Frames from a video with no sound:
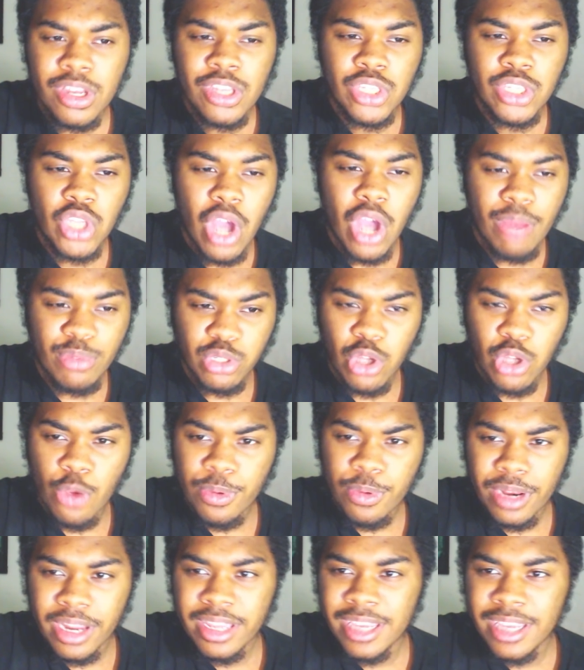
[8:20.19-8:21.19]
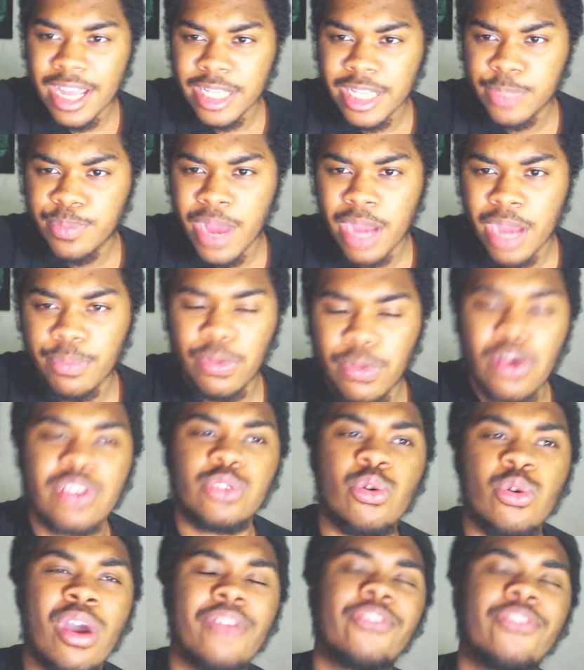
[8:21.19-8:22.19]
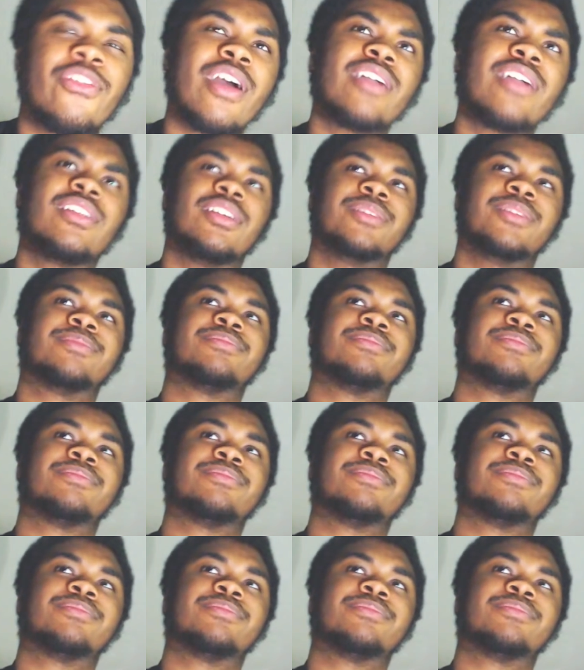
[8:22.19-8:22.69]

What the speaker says: So, I'm just hoping that he gets back. Because, quite frankly...